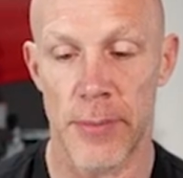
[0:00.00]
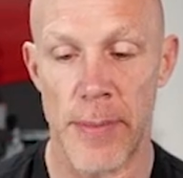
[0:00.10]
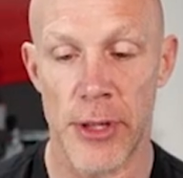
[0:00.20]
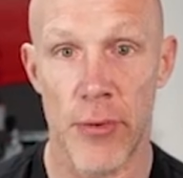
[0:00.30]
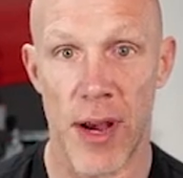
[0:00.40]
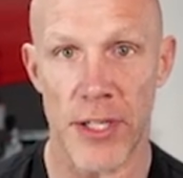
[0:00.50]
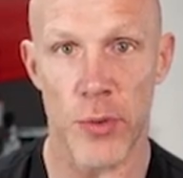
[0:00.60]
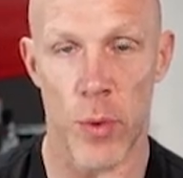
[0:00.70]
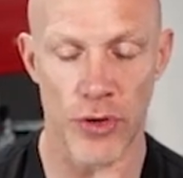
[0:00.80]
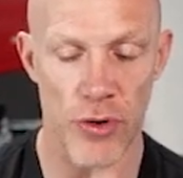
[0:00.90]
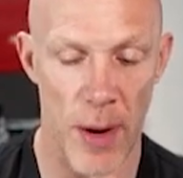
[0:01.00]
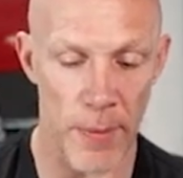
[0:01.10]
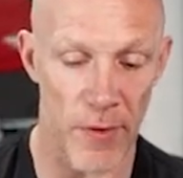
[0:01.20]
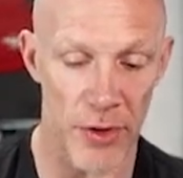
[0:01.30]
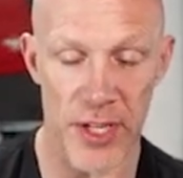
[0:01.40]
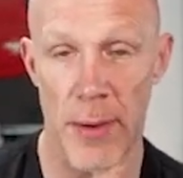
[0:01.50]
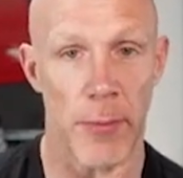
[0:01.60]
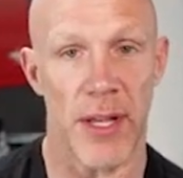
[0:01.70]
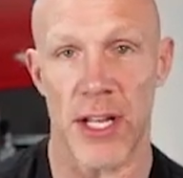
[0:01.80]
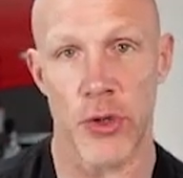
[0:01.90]
maybe the greatest 1-drop of all time. I
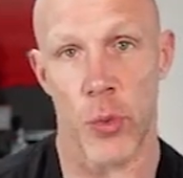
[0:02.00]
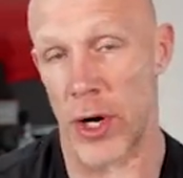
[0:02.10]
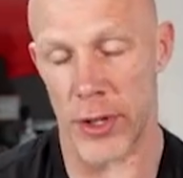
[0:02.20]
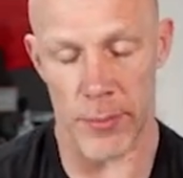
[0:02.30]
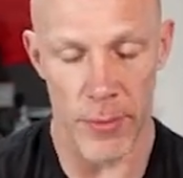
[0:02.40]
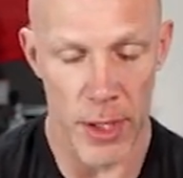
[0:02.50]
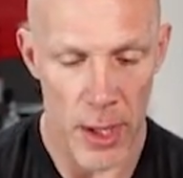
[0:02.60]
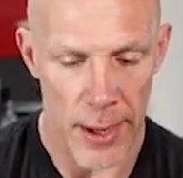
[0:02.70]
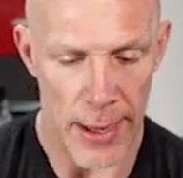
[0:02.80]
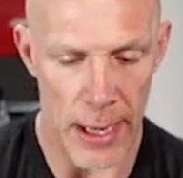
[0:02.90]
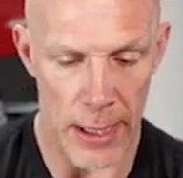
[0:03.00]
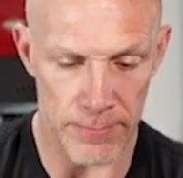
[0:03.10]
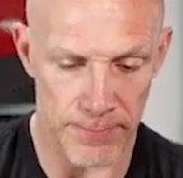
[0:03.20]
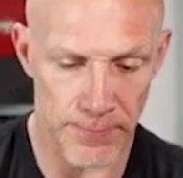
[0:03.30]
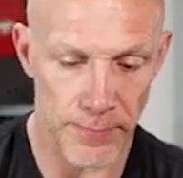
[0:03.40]
mean, it's one of them.